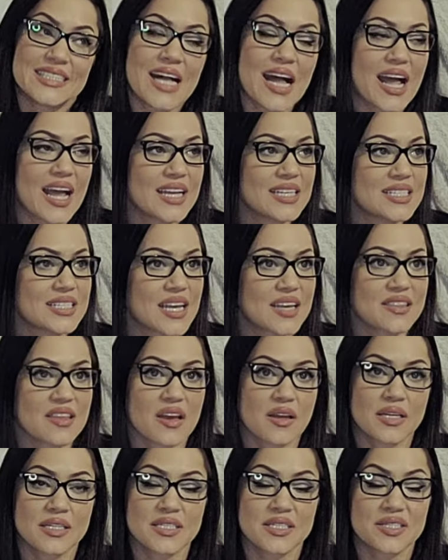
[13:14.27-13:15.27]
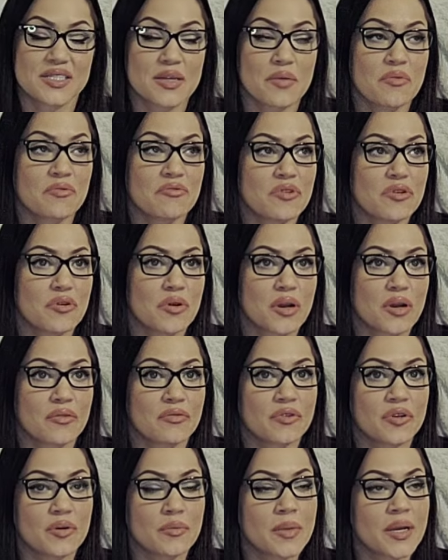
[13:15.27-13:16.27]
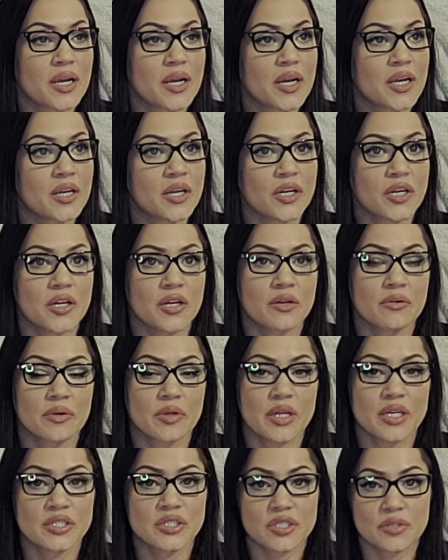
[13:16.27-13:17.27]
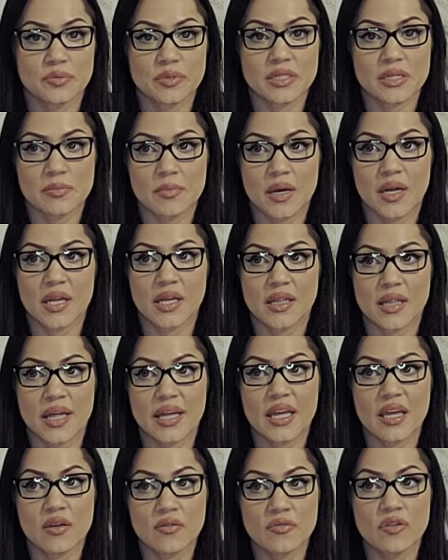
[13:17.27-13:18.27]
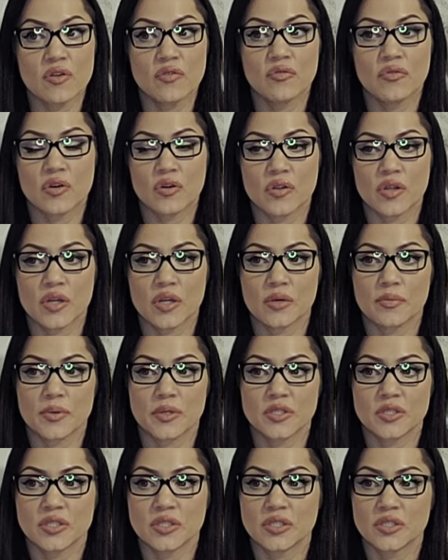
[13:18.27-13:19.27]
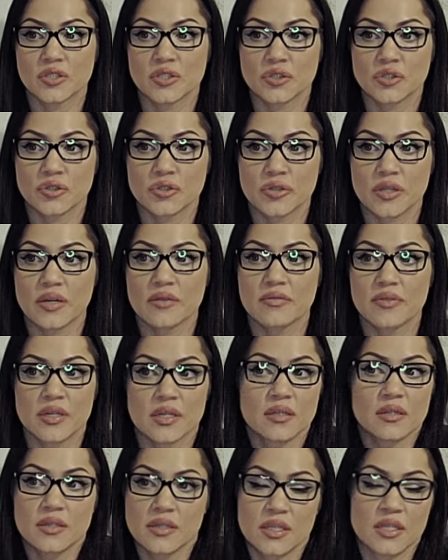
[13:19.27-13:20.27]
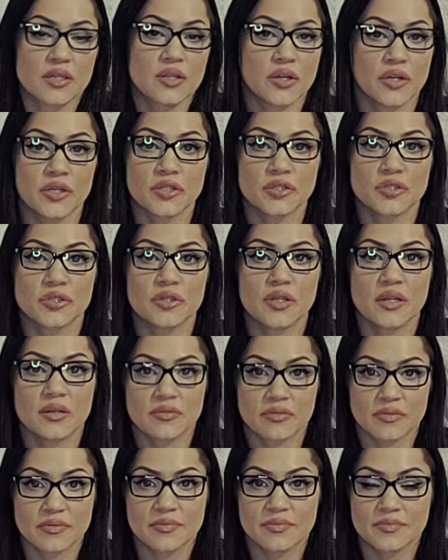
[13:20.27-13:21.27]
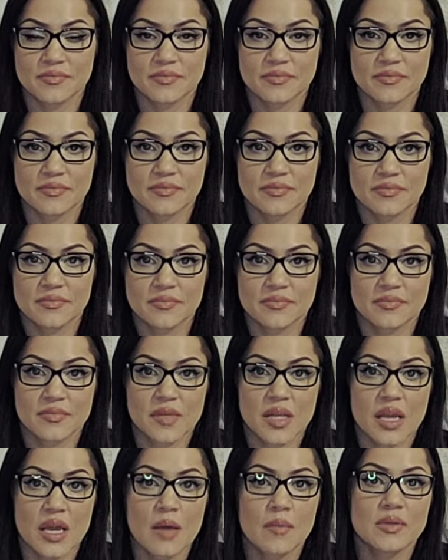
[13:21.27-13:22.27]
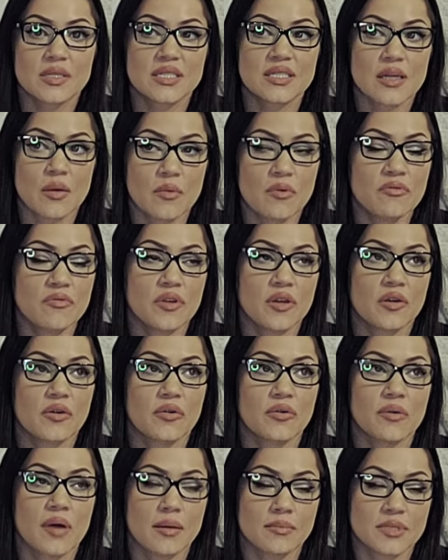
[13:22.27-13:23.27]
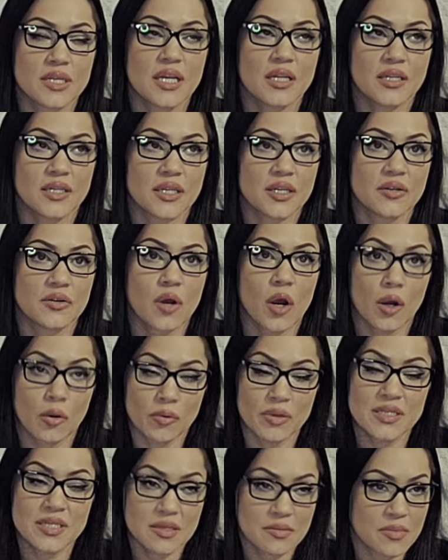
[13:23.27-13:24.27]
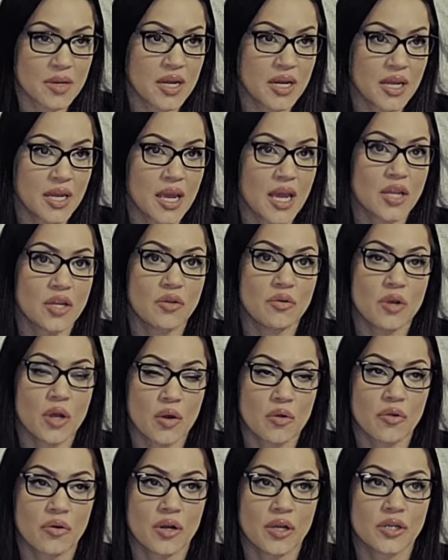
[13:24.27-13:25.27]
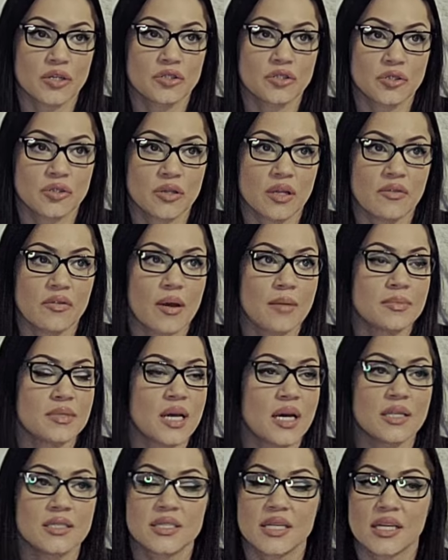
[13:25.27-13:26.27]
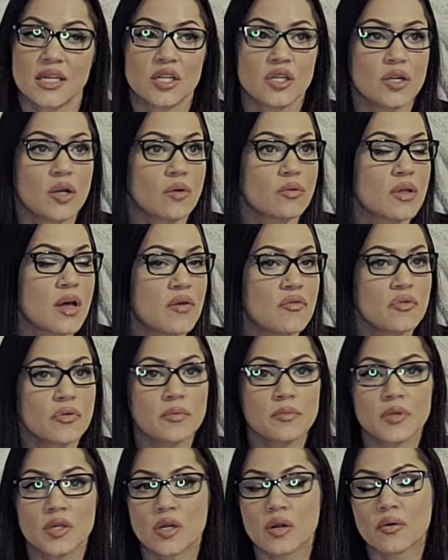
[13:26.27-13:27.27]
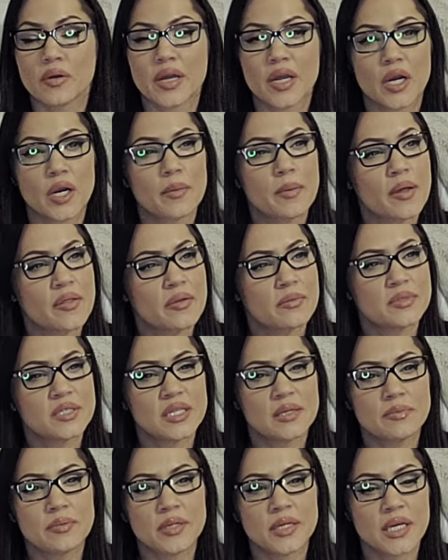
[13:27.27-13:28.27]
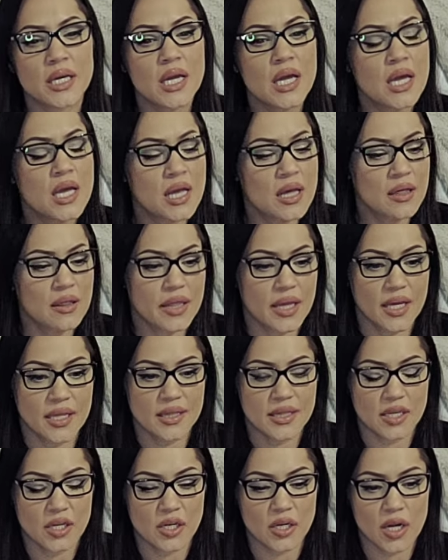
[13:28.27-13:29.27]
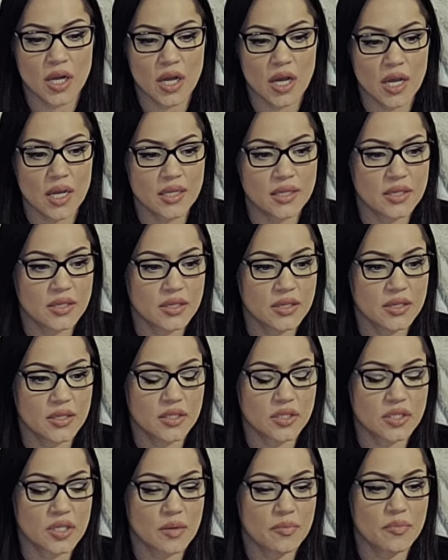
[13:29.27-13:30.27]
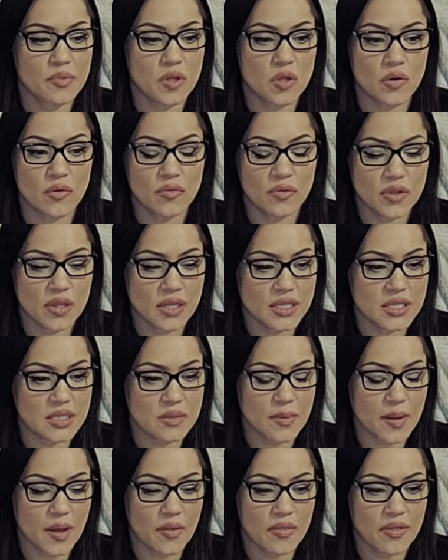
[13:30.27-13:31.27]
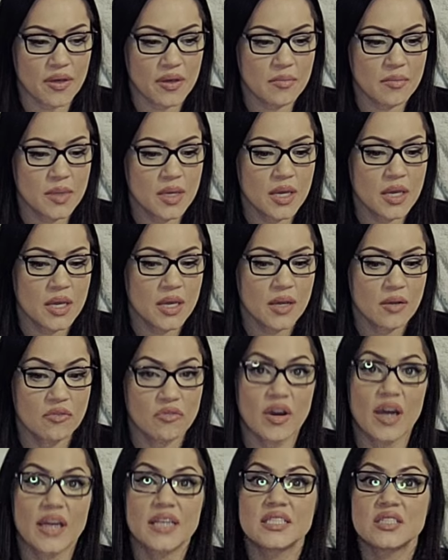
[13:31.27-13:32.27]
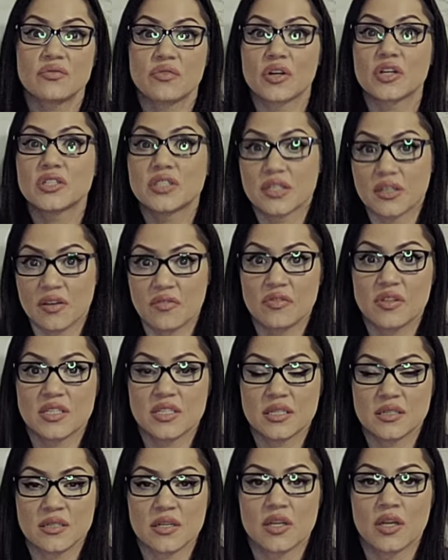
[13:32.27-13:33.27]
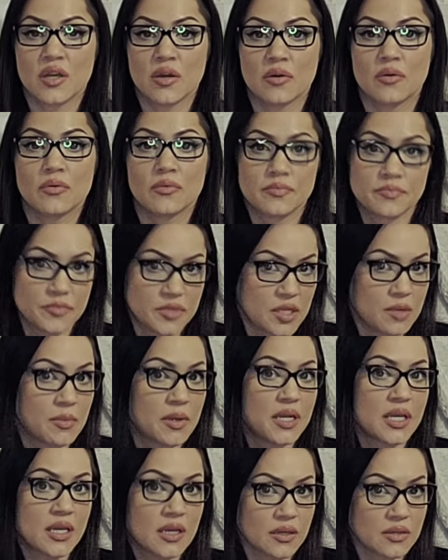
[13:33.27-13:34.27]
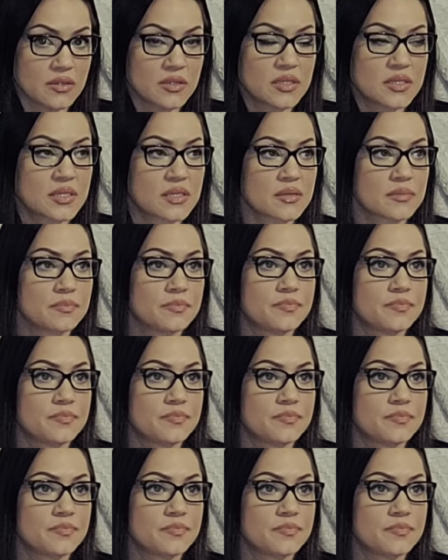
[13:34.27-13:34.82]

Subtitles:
I hate saying that because some of you, or if you're married or you're in a relationship with somebody, like, if you feel that your person is your true love, then they're your true love. But some of you, I'm telling you, are with somebody and you know they're not your true love. I'm not saying you don't love them, you don't care about them deeply, that they're not, there's not beautiful things about them. Vice versa, if this isn't you, somebody else.